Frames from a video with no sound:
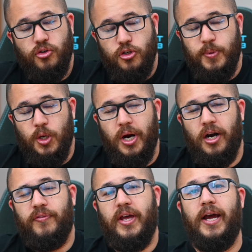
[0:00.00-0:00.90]
do be aware
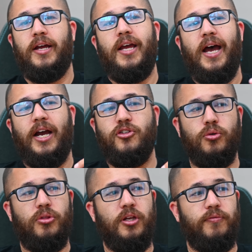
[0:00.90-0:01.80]
of that. I
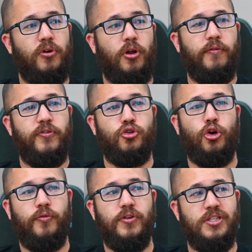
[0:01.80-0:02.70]
do think for a lot of
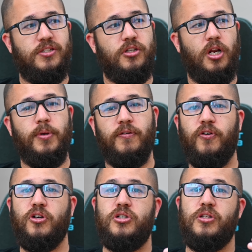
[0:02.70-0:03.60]
photographers this is going to be a
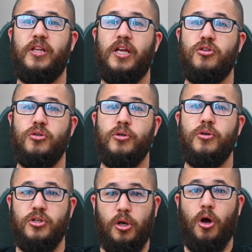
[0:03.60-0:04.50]
function that they do
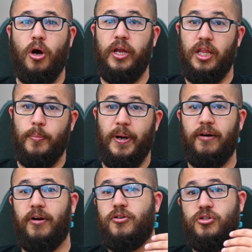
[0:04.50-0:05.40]
use a lot in the
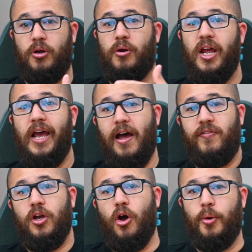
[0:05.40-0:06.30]
background, so
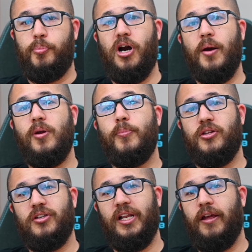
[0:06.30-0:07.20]
having it on a primary
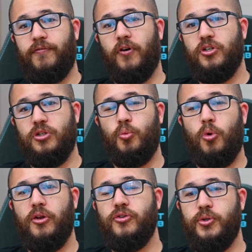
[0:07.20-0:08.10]
button like function
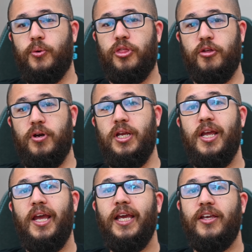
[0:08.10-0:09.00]
1, 2 or 3
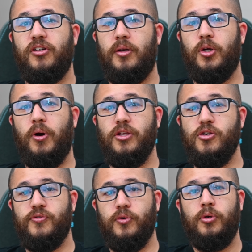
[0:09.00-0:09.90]
is going to be quite
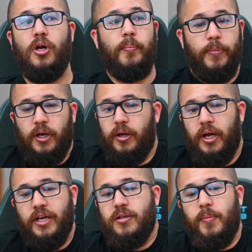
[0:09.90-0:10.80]
useful, but
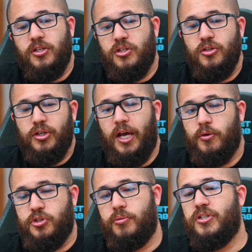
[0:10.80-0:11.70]
as I mentioned, you can
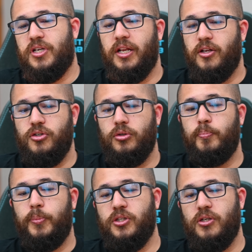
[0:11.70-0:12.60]
also assign it to
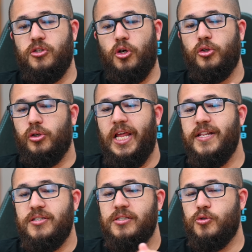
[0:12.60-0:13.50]
buttons on your
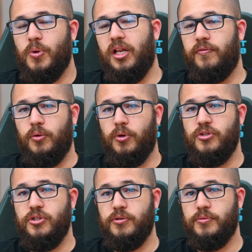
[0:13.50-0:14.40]
lenses as well if you
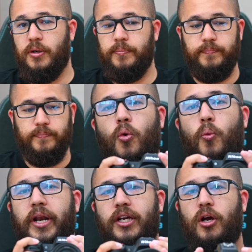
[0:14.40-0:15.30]
wanted to as well.
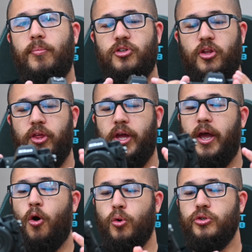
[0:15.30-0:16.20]
When it comes to the
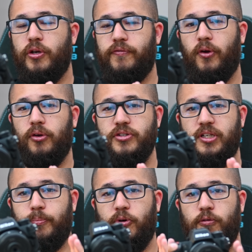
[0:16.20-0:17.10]
autofocus
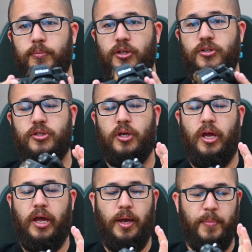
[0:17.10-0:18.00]
improvements,
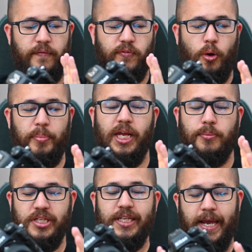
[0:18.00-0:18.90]
I've not been able
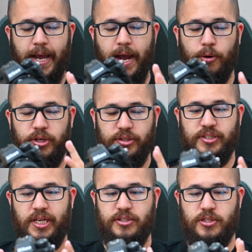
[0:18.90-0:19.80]
to get out and
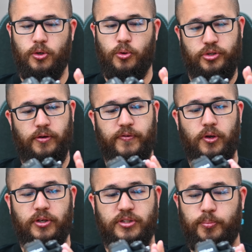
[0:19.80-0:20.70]
test the
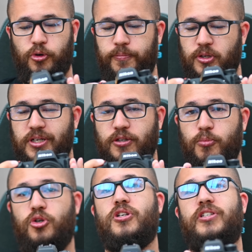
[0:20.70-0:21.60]
autofocus improvements as
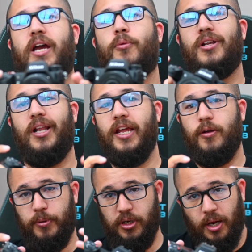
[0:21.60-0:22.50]
much as I would
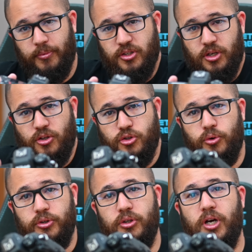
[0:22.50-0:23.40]
like, but I'm just going to
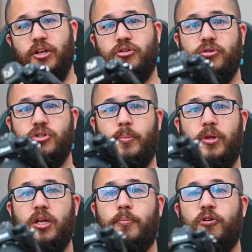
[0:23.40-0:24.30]
talk you guys through some of
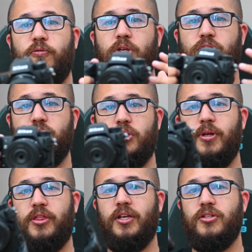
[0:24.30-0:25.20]
the improvements and some
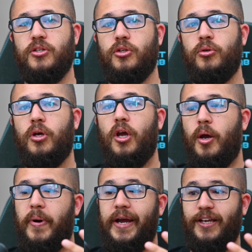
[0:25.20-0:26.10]
of the things that you
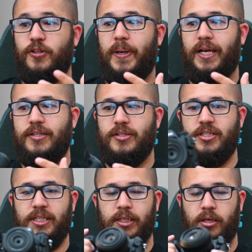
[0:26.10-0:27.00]
might expect to
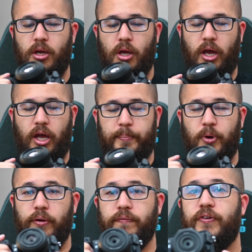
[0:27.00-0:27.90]
see
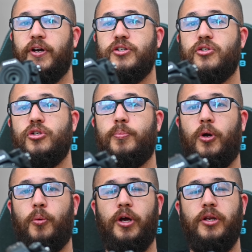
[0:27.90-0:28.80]
on version
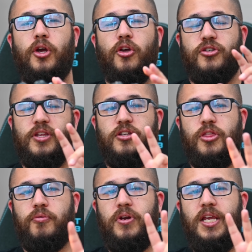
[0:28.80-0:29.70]
2.1. So there's
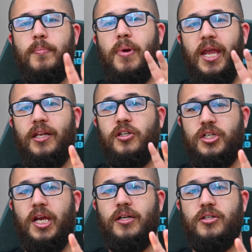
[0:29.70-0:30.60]
3 main
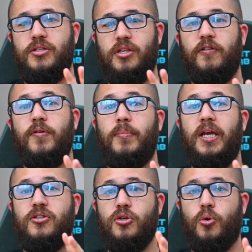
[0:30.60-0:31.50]
changes that have been
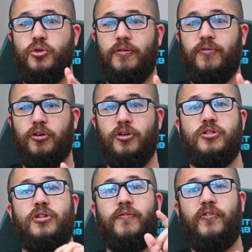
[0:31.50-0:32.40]
made to
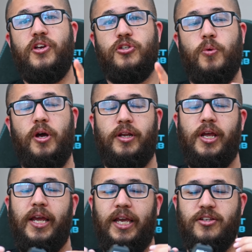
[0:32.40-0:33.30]
autofocus. The first one
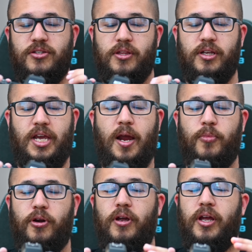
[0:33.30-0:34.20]
is that the
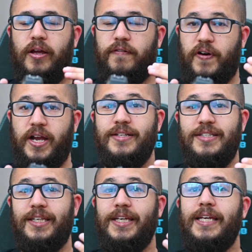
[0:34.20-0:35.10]
camera finds it